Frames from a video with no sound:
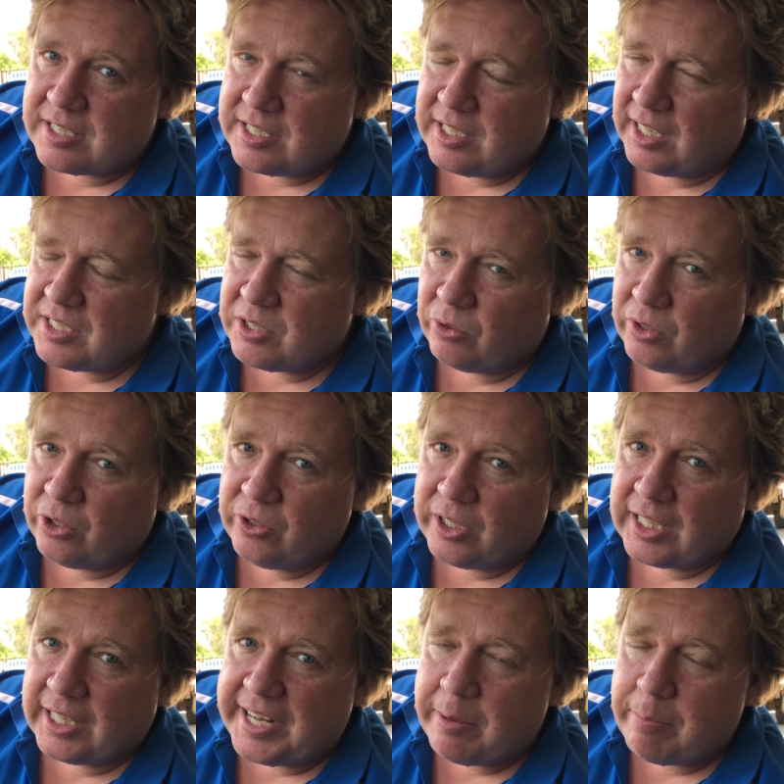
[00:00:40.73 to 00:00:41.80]
It still has all the good
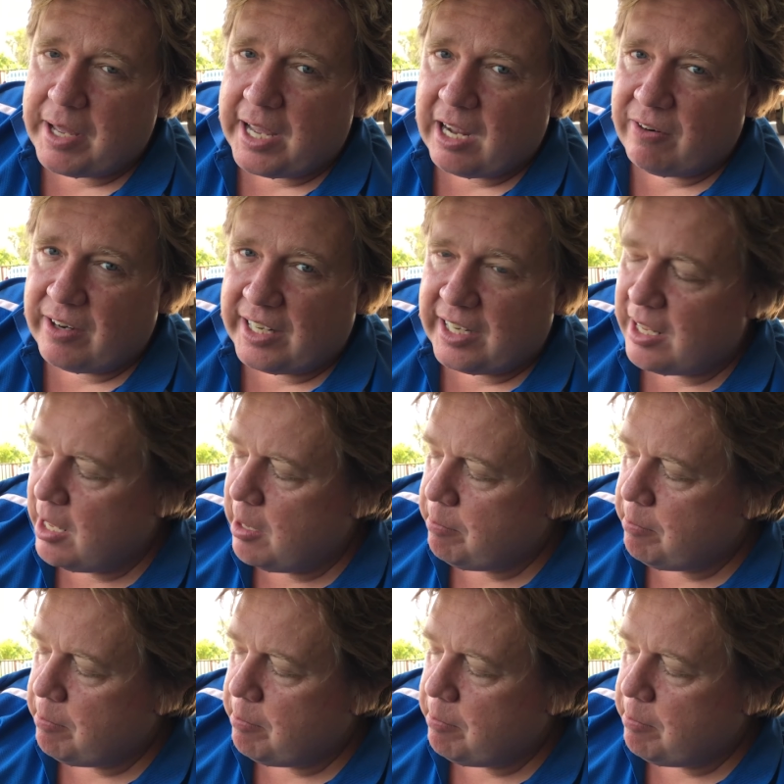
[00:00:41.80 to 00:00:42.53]
cleaning power in it,